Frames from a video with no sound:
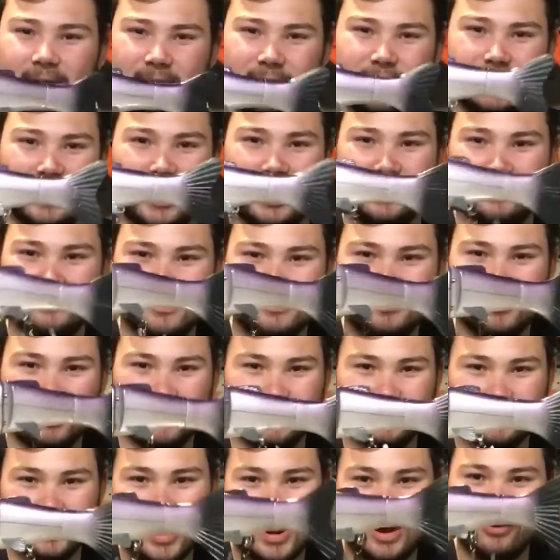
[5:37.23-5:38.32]
besides rainbow
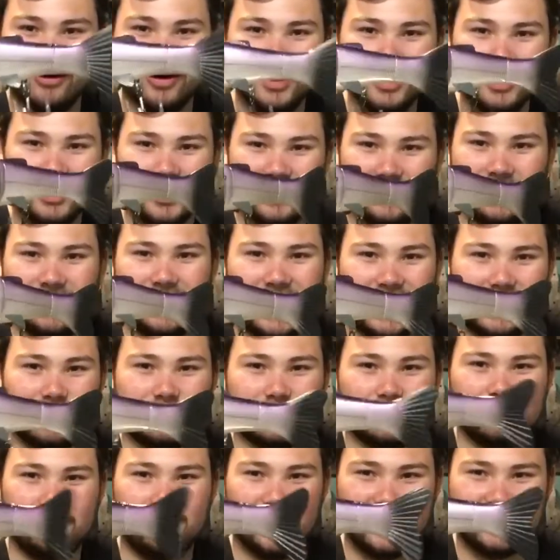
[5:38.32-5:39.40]
trout, the next
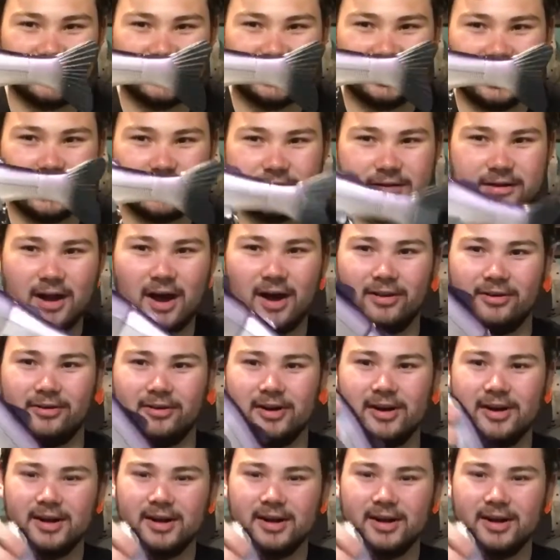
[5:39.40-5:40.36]
fishiest color.